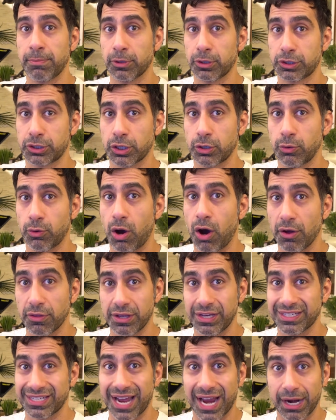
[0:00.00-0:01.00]
or so on the
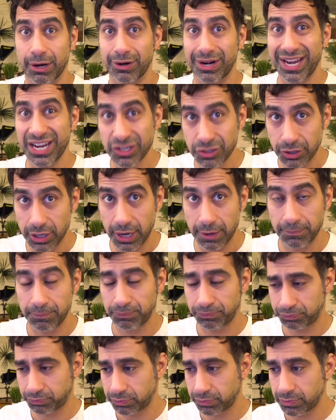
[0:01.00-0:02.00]
entire internet.
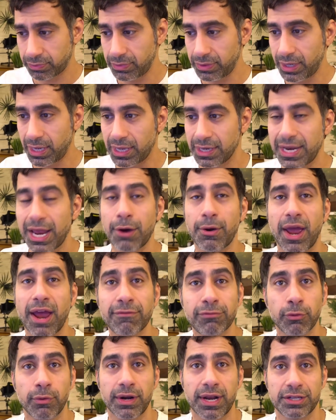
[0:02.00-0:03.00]
Now,
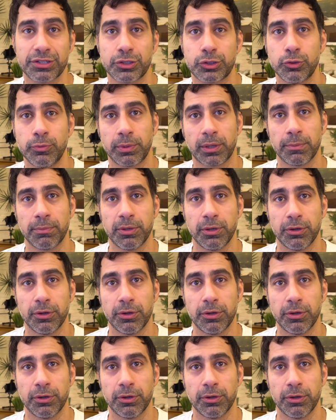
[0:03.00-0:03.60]
everyone has a supercomputer